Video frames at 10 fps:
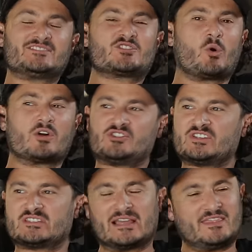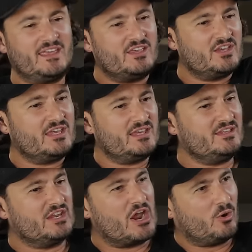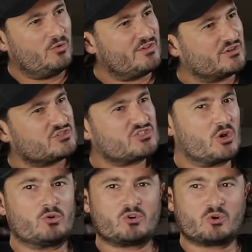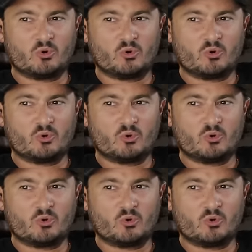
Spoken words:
It's gorgeous. I think, you know, they're so